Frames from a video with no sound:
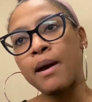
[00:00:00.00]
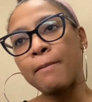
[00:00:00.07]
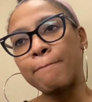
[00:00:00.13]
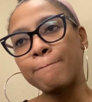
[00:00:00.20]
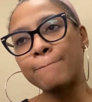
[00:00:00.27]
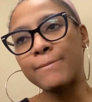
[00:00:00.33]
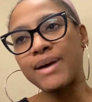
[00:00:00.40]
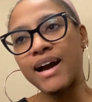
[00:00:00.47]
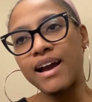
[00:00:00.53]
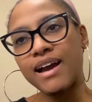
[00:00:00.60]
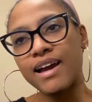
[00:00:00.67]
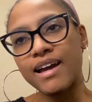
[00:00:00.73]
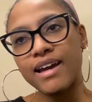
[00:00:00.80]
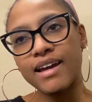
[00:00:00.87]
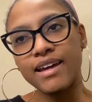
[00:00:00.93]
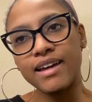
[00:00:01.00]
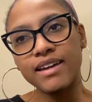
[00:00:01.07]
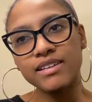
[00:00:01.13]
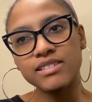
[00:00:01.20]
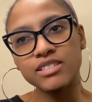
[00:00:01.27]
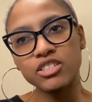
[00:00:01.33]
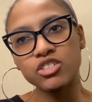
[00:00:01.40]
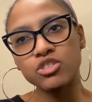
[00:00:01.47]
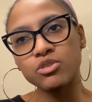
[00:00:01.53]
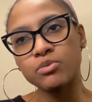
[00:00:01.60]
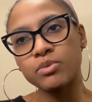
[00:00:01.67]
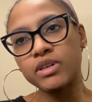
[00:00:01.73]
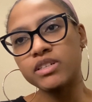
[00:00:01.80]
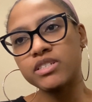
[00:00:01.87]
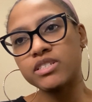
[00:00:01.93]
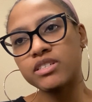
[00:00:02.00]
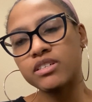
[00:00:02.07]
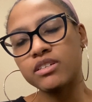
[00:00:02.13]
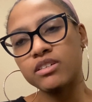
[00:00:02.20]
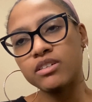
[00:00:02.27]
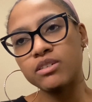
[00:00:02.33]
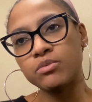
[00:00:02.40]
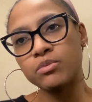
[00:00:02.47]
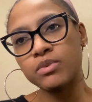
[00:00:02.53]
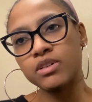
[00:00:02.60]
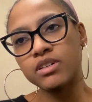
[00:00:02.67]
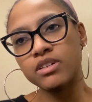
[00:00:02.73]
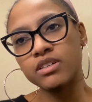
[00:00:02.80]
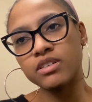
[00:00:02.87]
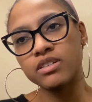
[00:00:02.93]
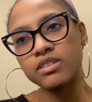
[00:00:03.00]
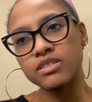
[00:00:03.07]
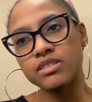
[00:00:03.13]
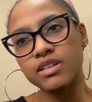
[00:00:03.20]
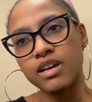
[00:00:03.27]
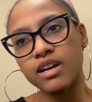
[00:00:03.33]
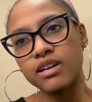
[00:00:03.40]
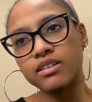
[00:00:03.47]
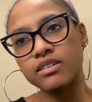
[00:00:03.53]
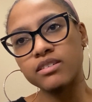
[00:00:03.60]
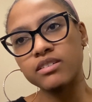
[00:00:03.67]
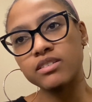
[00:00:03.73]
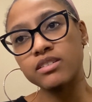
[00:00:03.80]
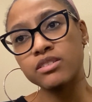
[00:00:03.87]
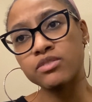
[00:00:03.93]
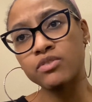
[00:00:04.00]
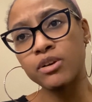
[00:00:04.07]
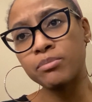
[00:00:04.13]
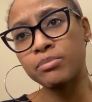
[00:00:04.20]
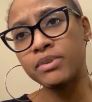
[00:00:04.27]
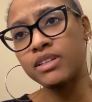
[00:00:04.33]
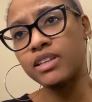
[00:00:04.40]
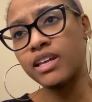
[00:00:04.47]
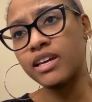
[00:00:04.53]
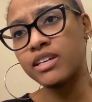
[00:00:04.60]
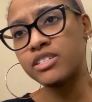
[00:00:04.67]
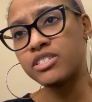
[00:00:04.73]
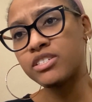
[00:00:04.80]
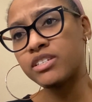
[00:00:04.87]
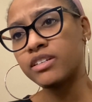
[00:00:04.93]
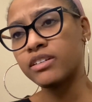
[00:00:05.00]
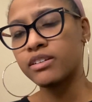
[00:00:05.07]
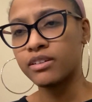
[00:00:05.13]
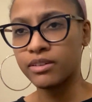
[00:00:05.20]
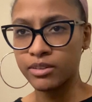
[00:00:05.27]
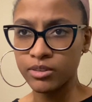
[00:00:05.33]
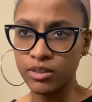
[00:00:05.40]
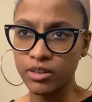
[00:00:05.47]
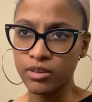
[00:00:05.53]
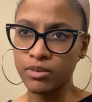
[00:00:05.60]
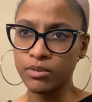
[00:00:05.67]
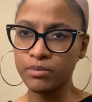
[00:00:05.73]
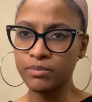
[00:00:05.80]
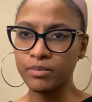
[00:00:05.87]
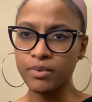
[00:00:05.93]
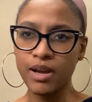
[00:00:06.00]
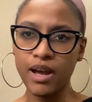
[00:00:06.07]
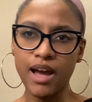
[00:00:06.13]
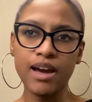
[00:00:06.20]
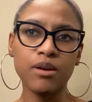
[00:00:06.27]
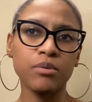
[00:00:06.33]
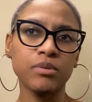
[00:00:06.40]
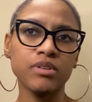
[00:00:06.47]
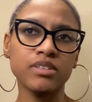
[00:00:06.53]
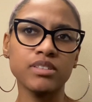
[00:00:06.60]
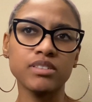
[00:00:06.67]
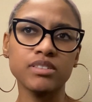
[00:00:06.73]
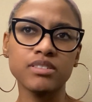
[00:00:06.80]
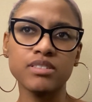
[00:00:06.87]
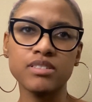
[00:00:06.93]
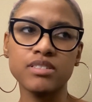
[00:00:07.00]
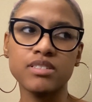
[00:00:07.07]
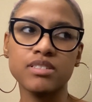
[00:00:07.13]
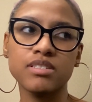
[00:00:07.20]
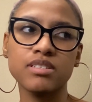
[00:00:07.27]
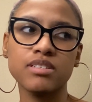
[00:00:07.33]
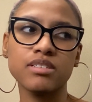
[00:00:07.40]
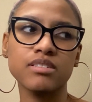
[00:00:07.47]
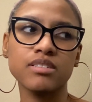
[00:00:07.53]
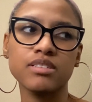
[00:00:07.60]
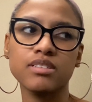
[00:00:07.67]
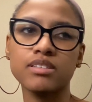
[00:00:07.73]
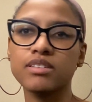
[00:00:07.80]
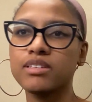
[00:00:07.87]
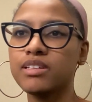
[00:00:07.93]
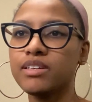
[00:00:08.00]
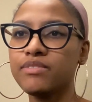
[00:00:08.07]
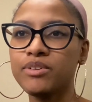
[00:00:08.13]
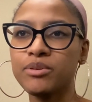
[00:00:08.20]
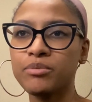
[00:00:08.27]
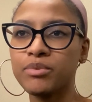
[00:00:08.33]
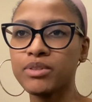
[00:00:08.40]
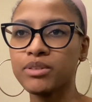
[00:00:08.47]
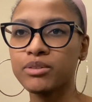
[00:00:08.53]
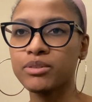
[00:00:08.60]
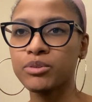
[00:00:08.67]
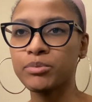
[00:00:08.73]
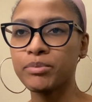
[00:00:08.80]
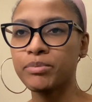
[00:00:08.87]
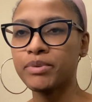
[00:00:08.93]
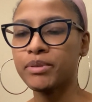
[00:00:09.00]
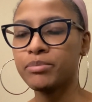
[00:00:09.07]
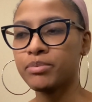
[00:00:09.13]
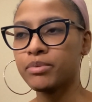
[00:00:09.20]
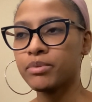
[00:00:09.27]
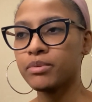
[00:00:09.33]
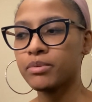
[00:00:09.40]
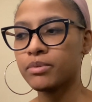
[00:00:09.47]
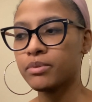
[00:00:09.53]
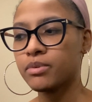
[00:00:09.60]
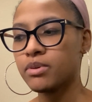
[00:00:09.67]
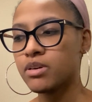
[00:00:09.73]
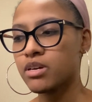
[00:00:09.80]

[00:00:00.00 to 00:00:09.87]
my situation was kind of disrupted last year. I was living with a group of people